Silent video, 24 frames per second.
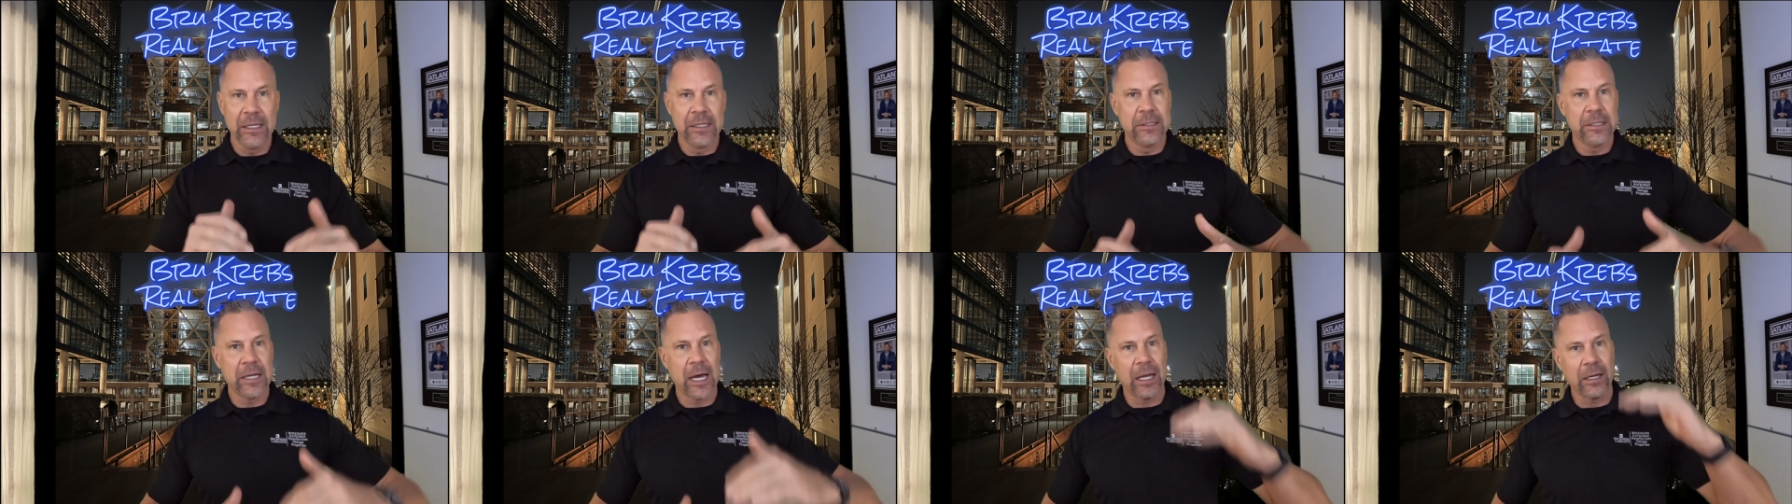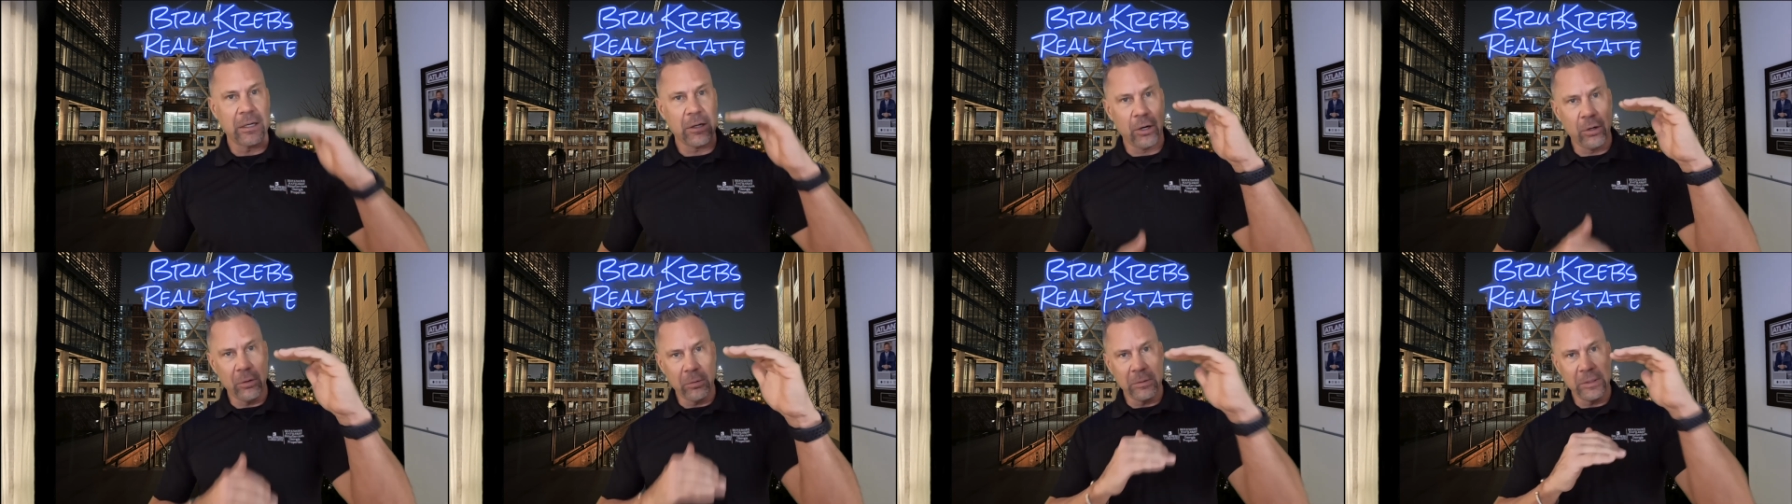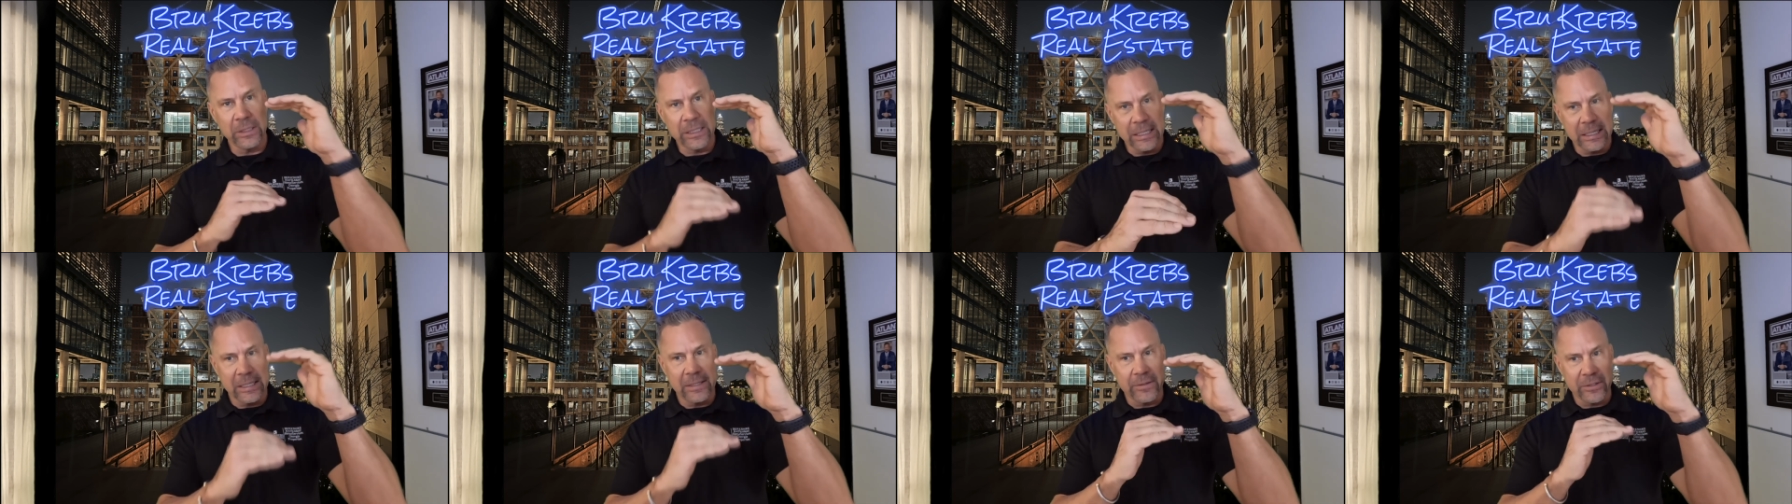not
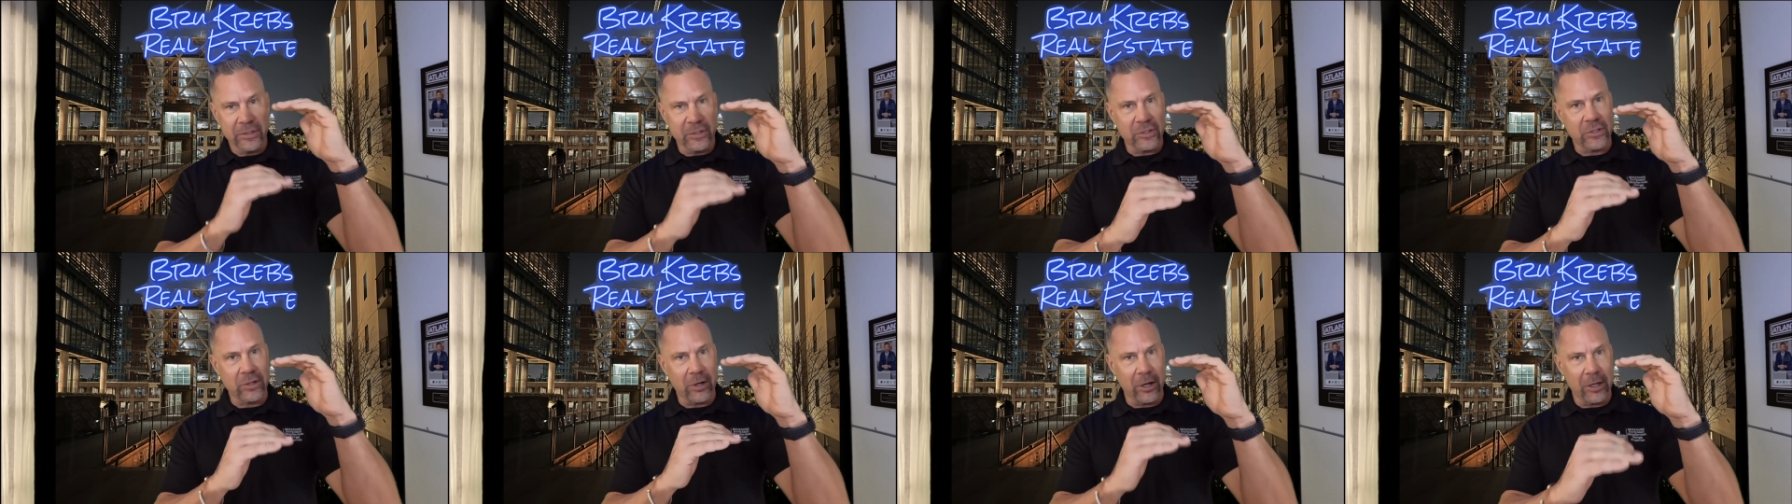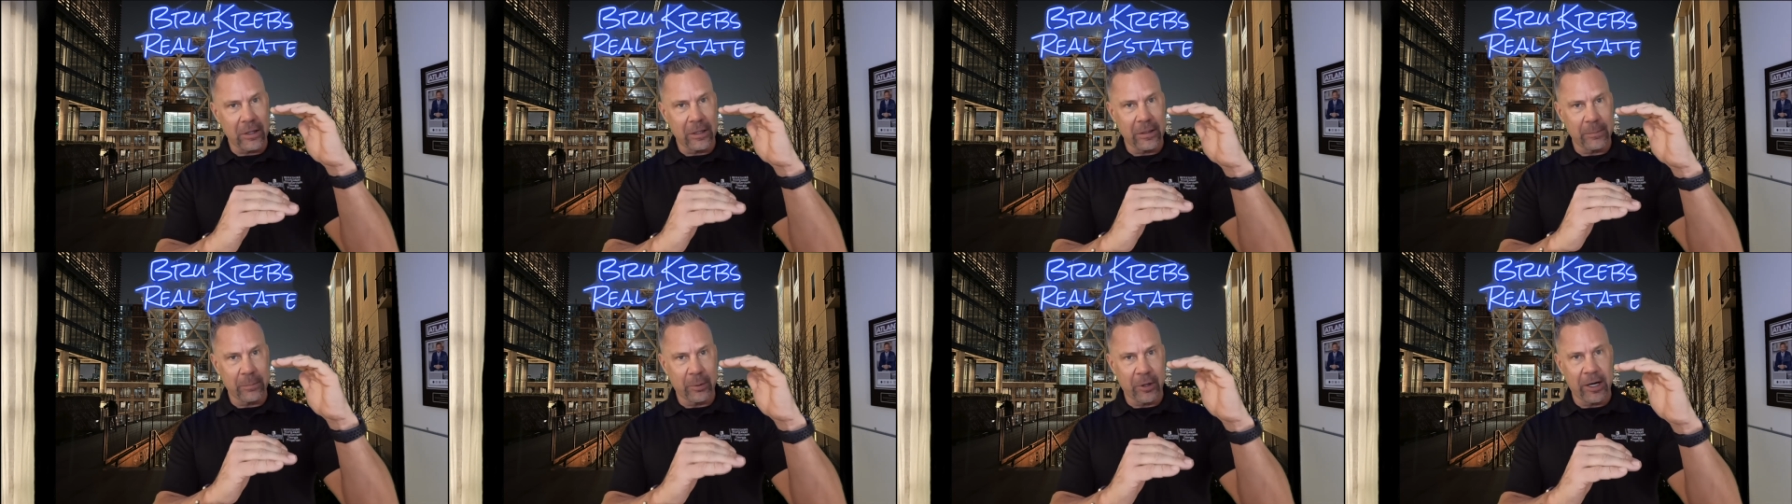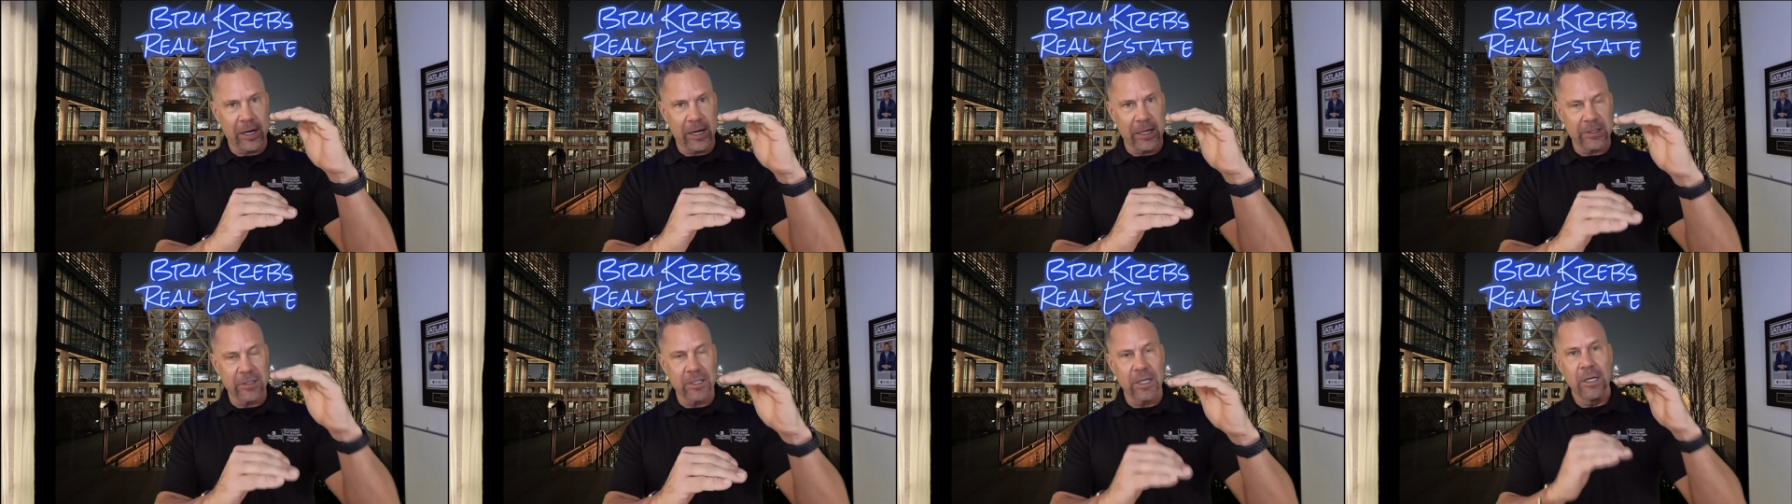only in the starting
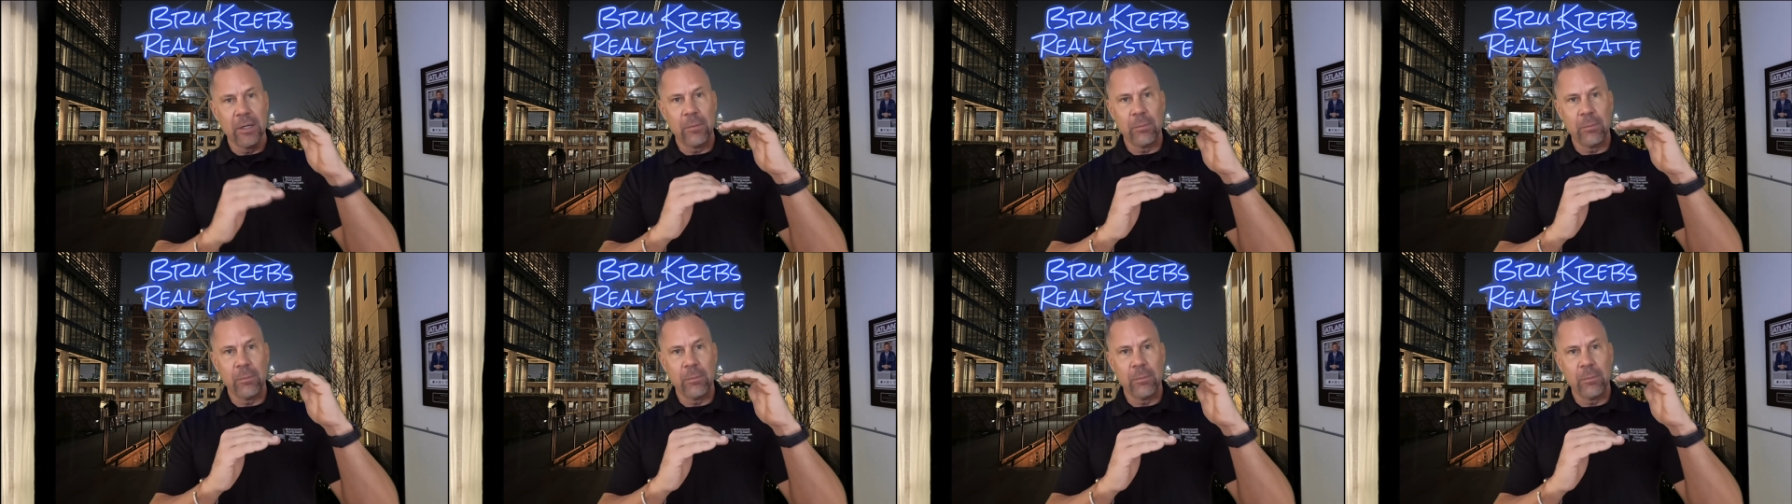price,